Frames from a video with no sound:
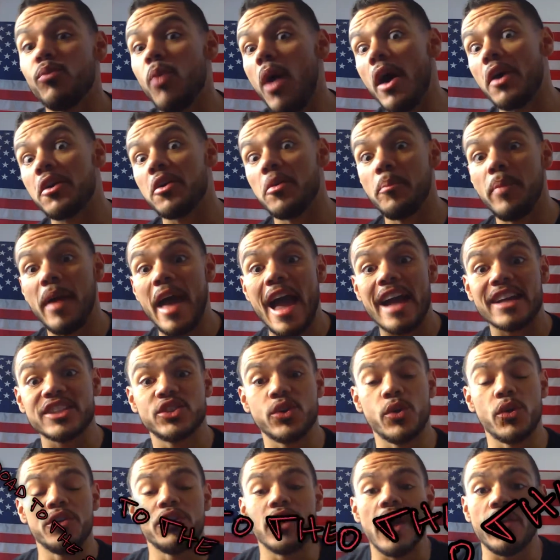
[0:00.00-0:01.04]
welcome back
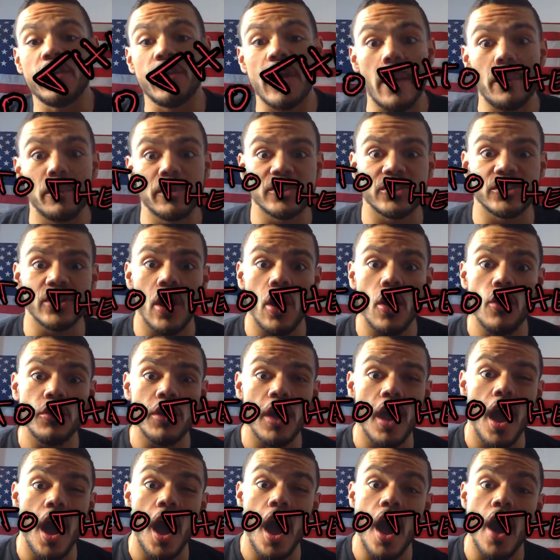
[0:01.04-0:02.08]
to another episode
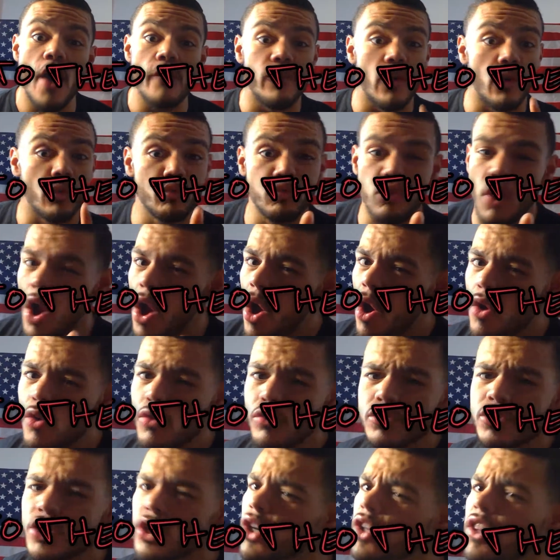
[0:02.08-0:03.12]
of
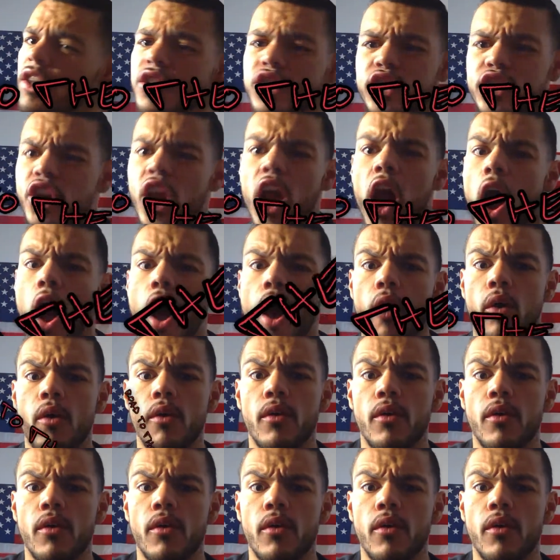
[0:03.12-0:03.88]
Road to the Show.